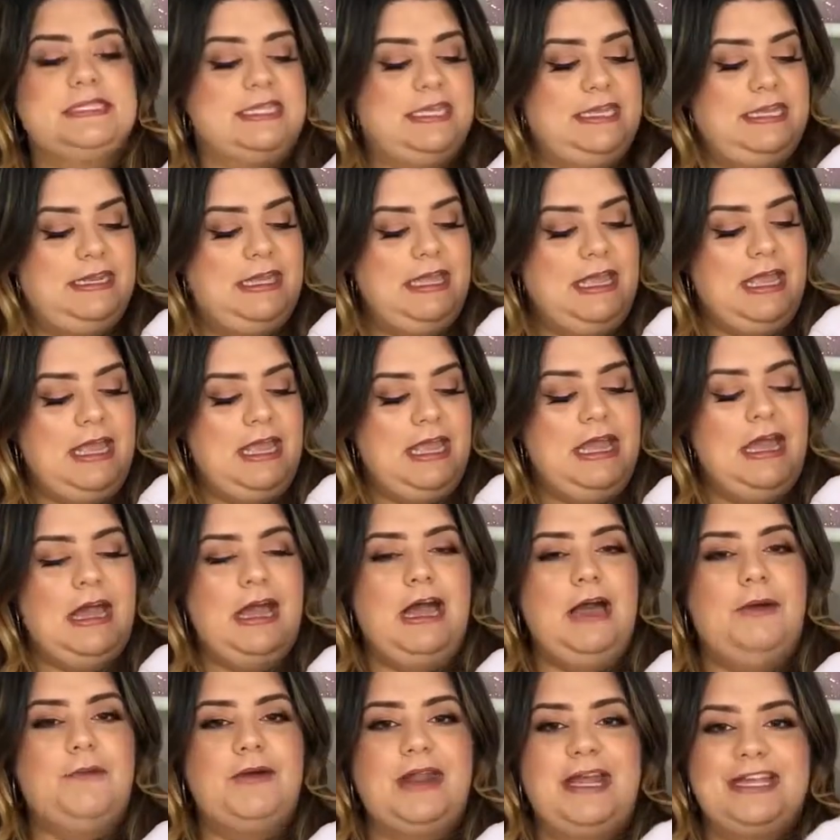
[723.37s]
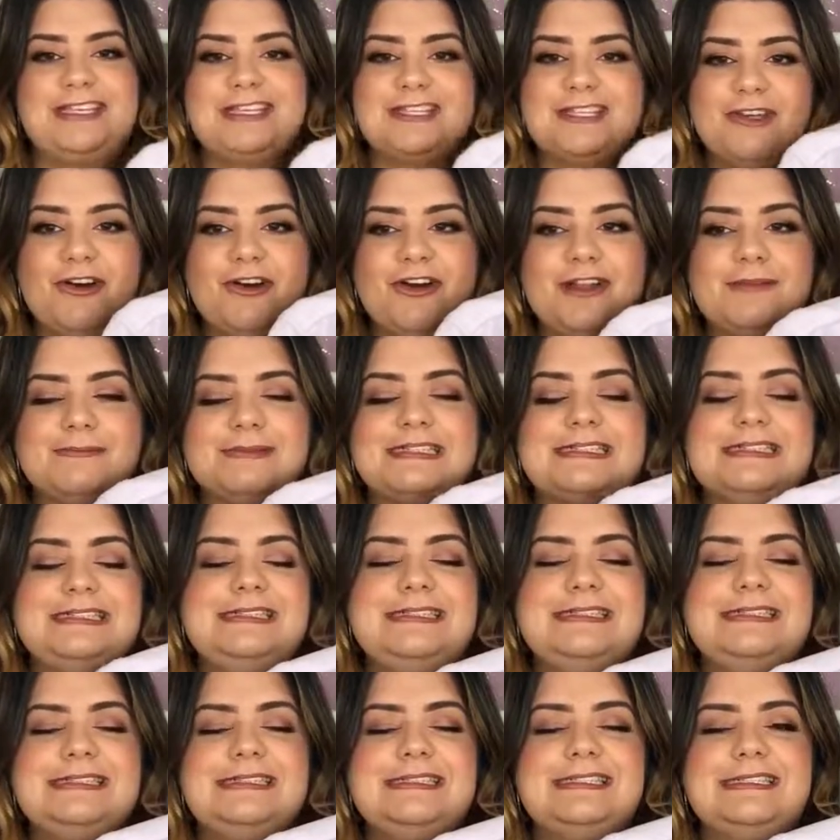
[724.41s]
And when I saw it, I'm like,
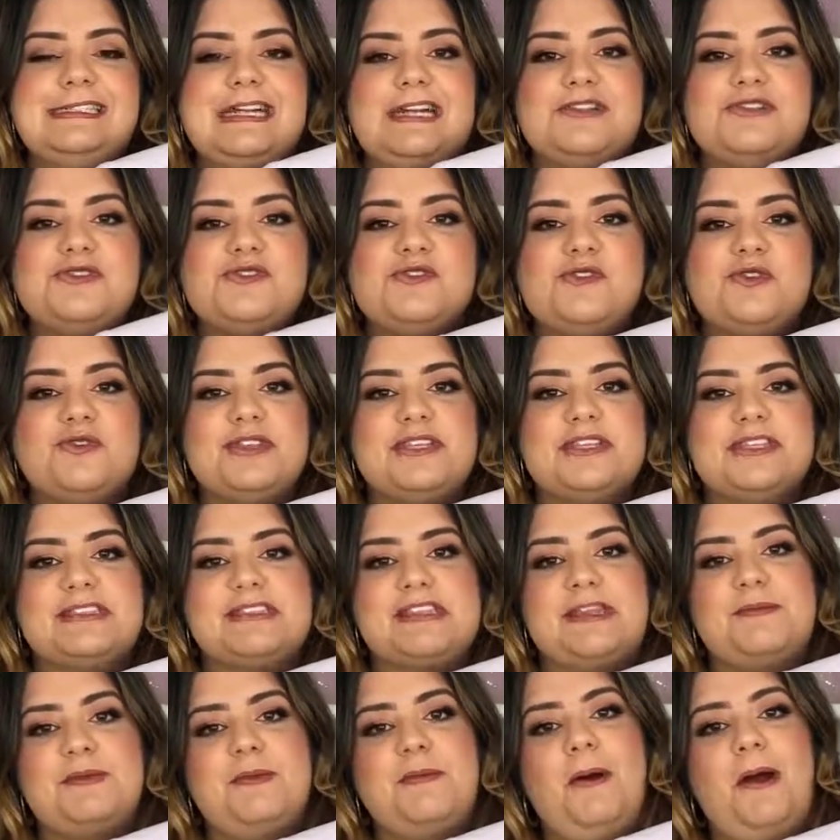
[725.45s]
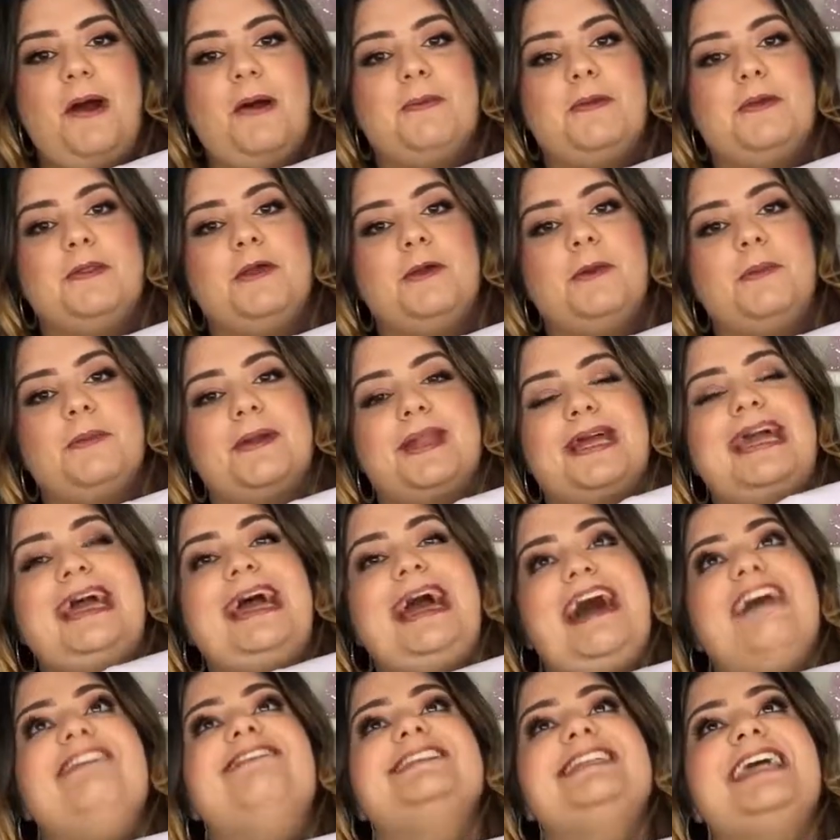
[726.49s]
oh, I know this is going to be popular, but I
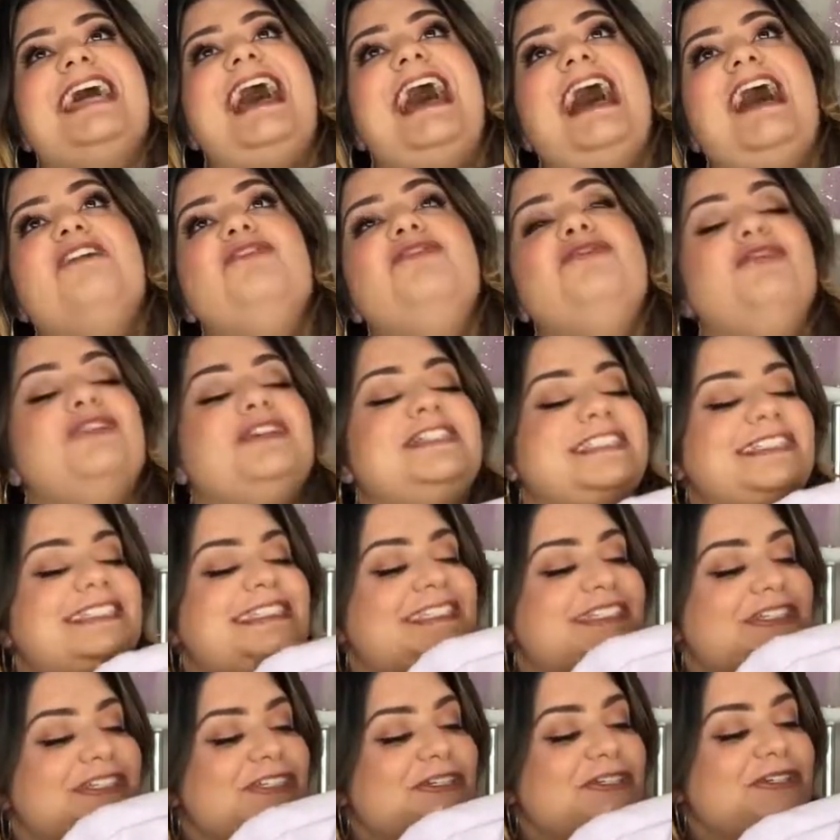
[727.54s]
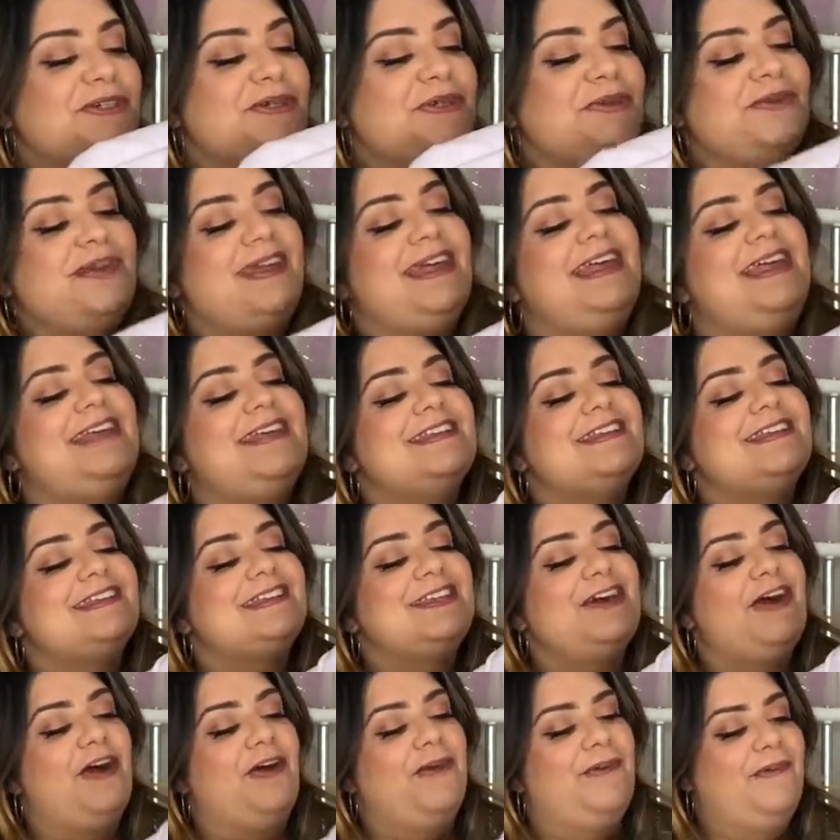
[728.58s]
have to have one too.
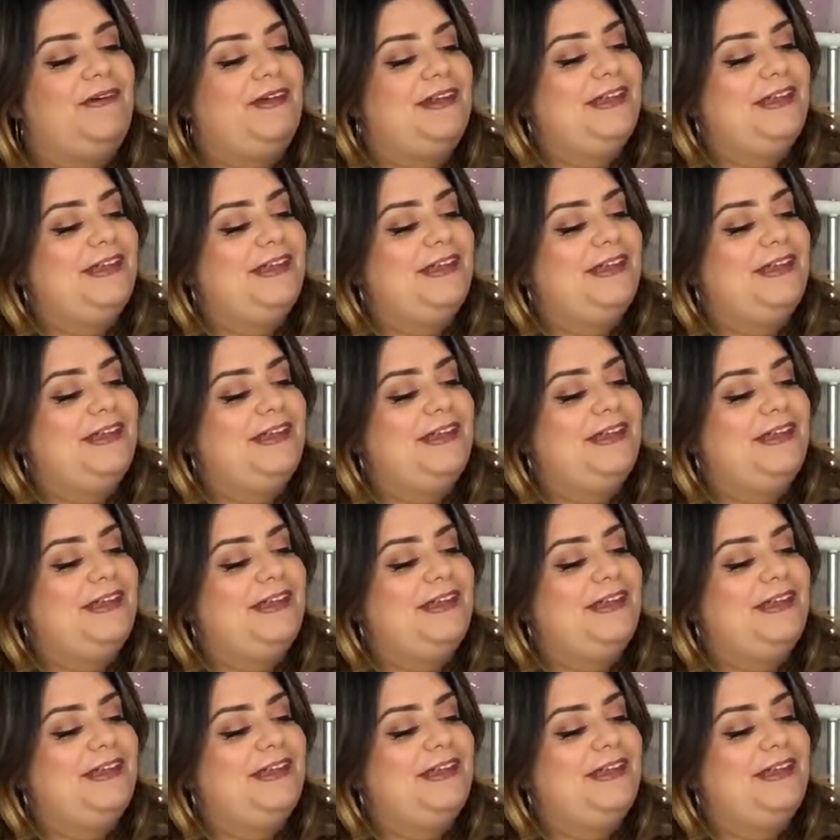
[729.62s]
So,